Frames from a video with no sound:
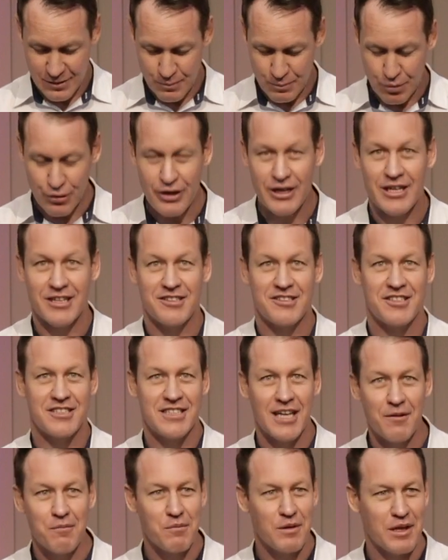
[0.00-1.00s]
Putting a
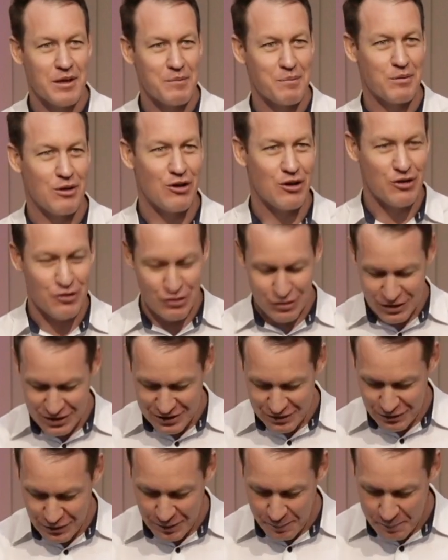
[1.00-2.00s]
stumbling block or
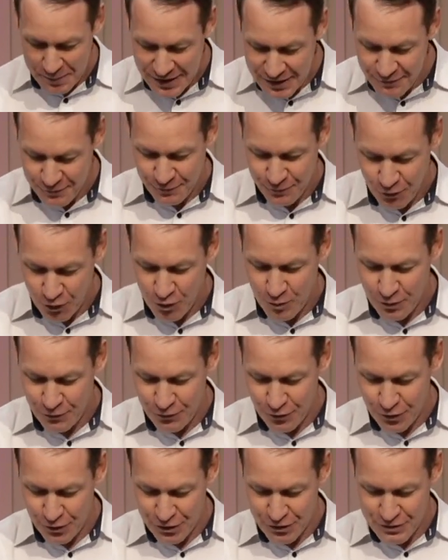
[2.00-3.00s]
a pitfall
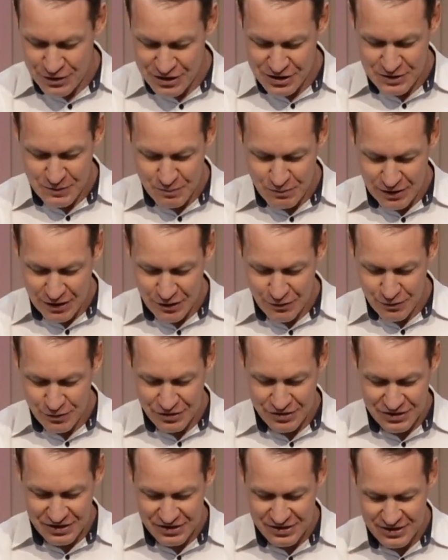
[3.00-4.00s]
before a Christian brother or
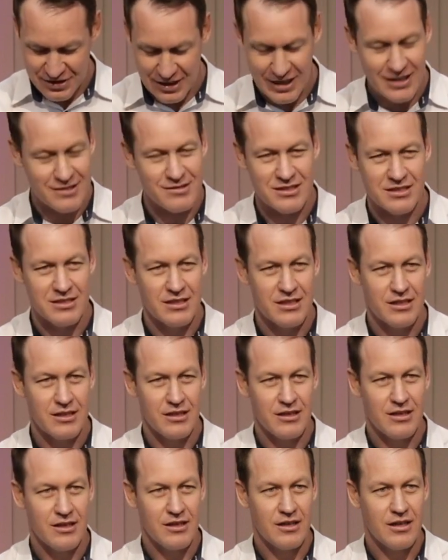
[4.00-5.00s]
sister,
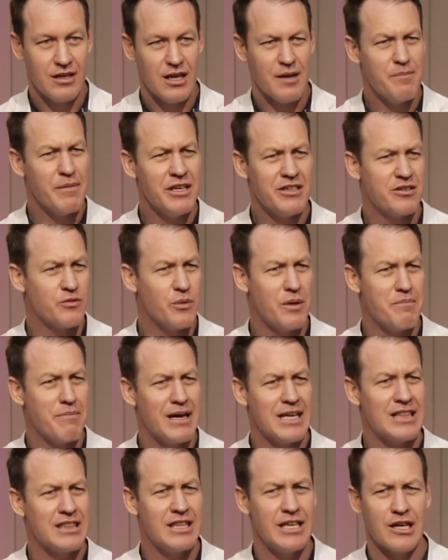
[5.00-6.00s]
it means that we
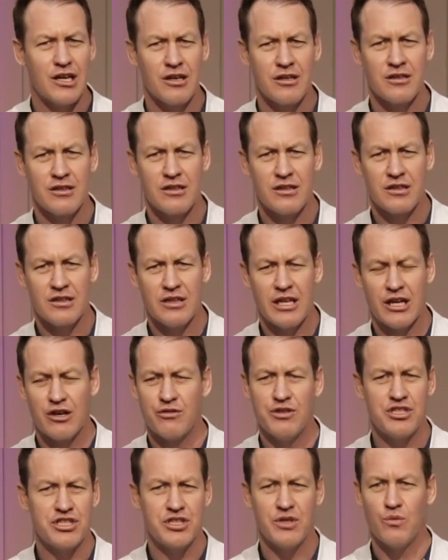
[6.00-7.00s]
make their
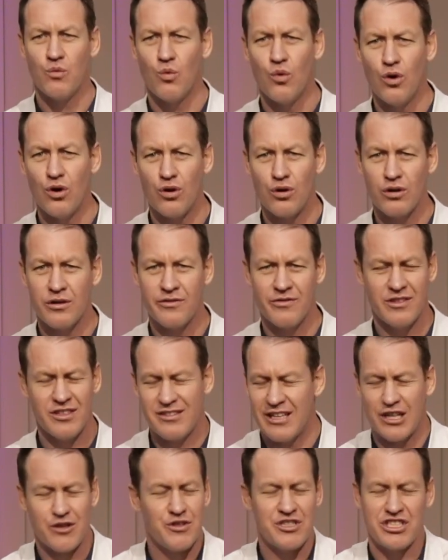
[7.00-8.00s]
Christian walk, just
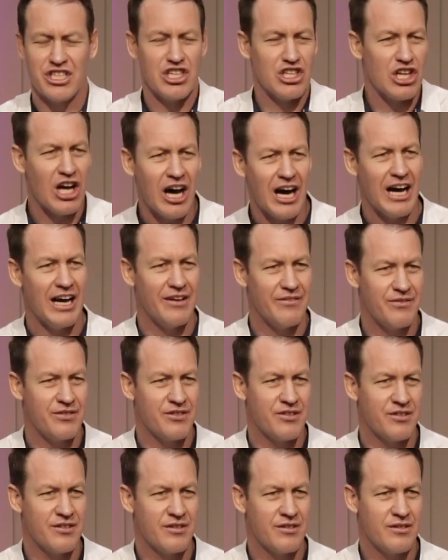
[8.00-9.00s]
their Christian
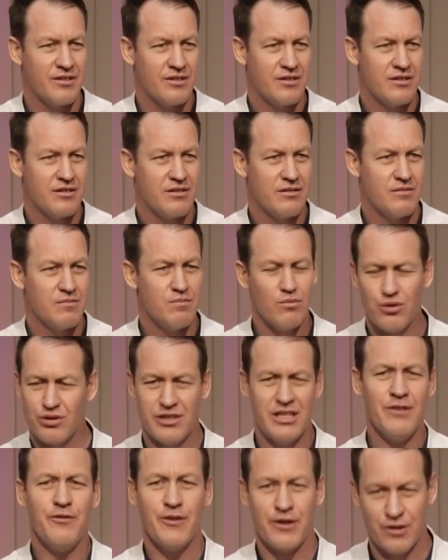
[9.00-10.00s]
lives, more
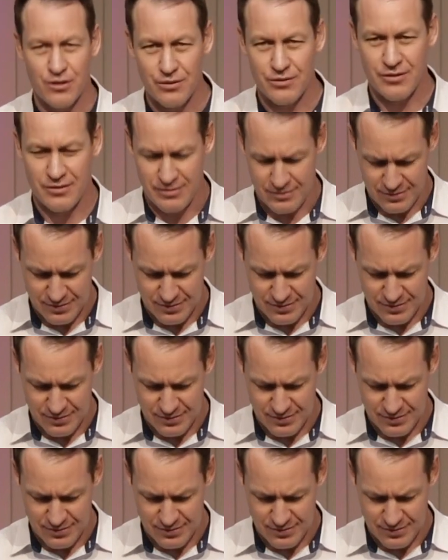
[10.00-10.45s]
difficult.